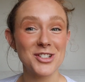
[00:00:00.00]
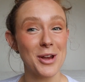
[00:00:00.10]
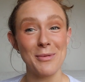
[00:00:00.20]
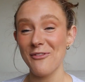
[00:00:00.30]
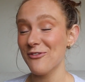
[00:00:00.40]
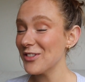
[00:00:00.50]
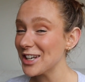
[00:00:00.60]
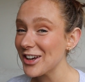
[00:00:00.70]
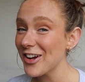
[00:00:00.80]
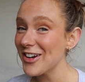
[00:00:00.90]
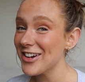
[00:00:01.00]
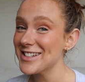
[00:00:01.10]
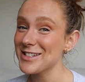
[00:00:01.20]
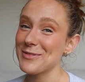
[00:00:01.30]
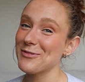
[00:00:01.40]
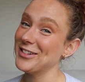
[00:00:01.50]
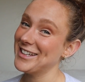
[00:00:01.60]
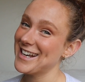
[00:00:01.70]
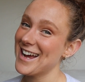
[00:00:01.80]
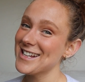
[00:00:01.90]
share my videos. That'd be
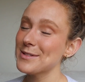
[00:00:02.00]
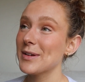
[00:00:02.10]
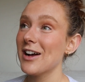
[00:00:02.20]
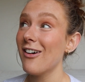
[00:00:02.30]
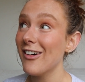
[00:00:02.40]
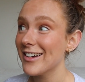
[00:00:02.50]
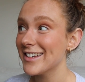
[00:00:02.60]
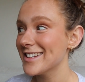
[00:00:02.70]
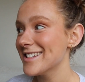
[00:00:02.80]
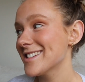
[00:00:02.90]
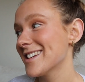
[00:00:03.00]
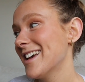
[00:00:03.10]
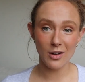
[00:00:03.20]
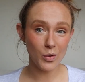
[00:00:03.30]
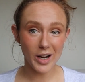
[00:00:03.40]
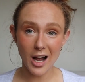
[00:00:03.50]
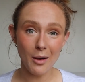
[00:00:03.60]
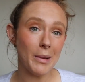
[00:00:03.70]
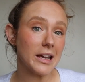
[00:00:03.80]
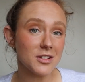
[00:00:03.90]
really nice, because if we
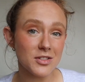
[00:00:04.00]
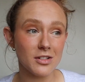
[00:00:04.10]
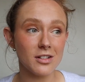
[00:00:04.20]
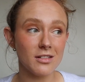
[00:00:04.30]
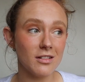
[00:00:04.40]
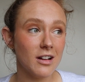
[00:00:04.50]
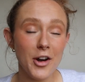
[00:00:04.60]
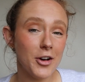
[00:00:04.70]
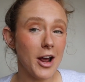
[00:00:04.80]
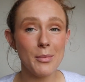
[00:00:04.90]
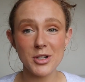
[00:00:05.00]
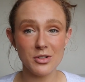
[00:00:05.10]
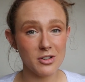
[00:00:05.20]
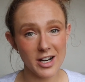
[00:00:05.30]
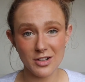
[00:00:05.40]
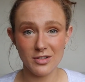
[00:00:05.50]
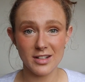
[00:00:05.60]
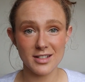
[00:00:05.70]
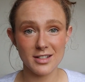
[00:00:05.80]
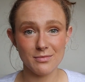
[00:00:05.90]
can't make it soon, I don't know how much longer I can do
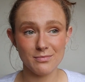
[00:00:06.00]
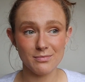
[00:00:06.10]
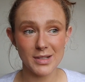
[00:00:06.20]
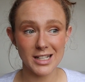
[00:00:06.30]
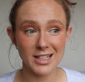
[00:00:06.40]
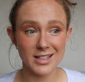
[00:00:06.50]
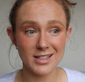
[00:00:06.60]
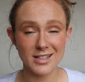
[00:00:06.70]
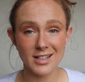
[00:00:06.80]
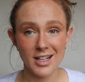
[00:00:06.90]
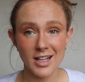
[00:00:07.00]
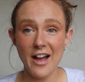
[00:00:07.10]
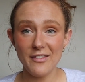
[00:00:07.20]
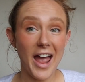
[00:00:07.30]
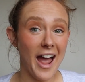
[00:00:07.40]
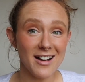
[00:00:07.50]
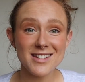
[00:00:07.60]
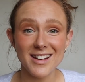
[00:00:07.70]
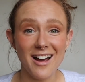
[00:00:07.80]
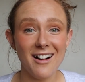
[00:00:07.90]
this, because I have a
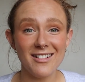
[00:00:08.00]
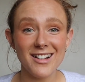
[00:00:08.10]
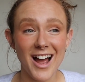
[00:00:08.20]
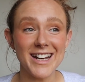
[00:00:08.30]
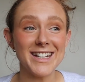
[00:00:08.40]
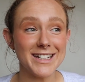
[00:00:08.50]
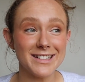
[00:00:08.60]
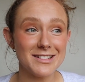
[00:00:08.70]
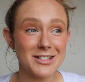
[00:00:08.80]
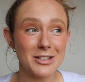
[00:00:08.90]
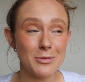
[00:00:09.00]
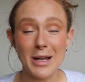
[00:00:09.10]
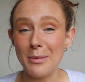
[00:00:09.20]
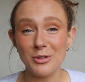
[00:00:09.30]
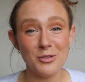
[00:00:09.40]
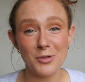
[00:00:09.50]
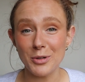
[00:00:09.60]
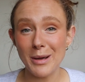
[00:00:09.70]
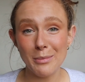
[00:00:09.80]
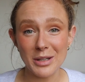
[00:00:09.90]
house now. I need to be able to
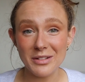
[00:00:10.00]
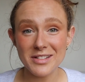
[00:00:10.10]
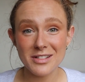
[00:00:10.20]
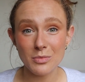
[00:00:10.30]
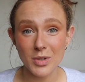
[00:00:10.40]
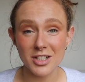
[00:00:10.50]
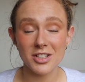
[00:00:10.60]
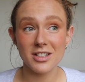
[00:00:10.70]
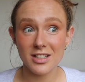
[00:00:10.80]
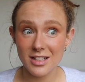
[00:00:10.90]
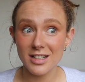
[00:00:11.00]
afford my bills, which